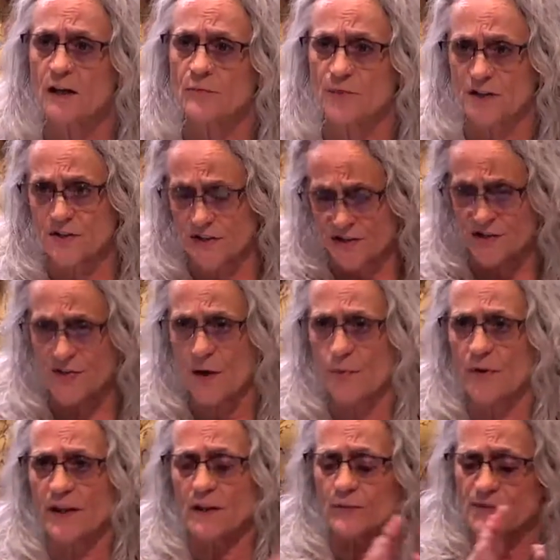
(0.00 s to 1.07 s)
because
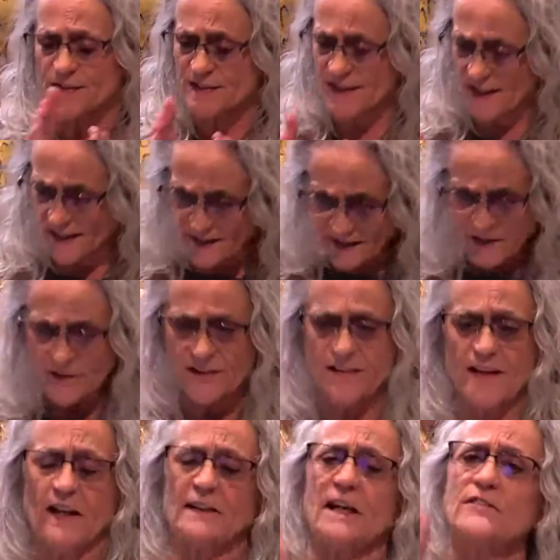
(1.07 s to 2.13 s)
somebody was getting into
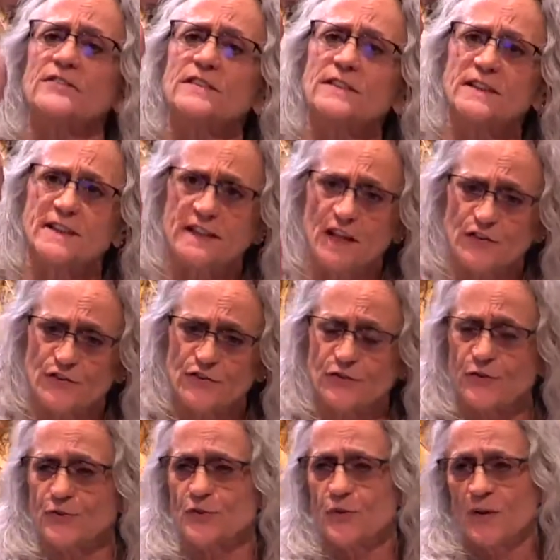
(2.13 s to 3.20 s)
that lane to get
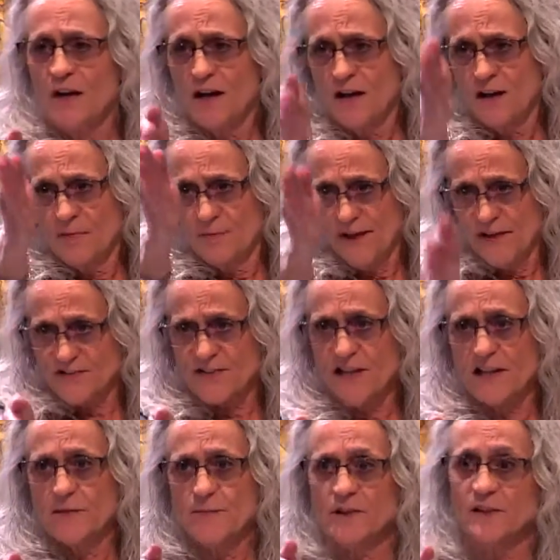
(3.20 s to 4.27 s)
to
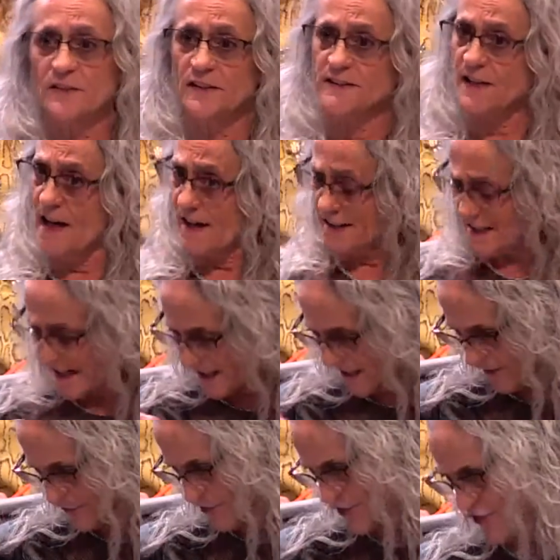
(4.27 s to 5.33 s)
Baseline and McClintock, and I
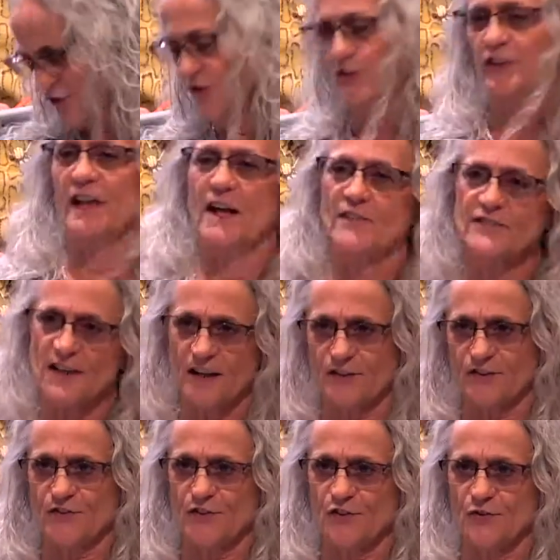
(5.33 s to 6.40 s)
have to turn left
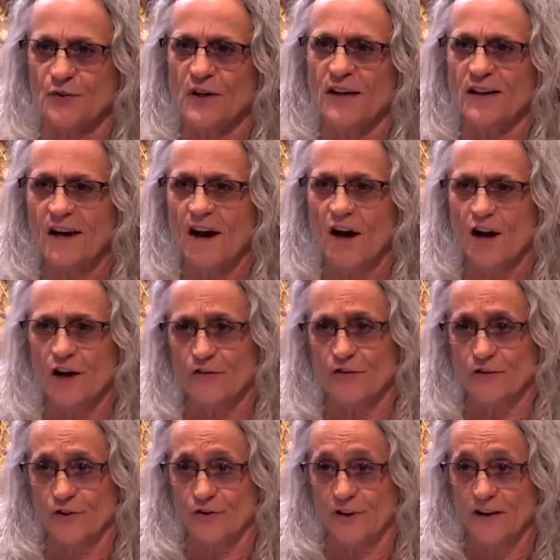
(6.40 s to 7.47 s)
onto
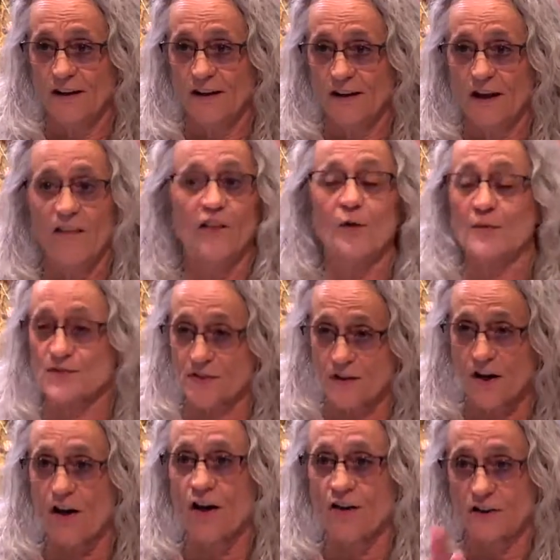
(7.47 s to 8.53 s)
Harvard, and there was a
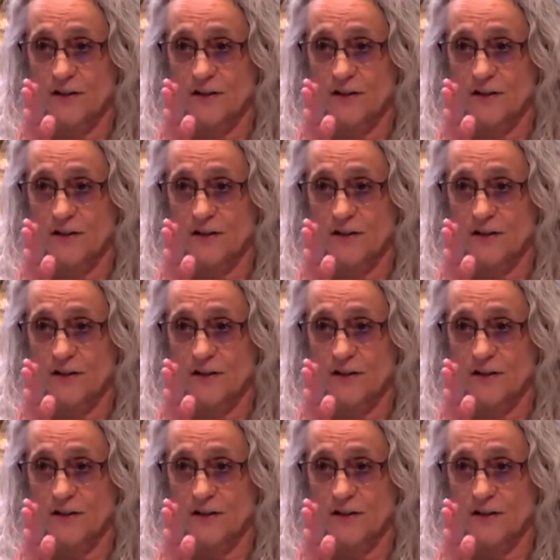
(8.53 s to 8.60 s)
car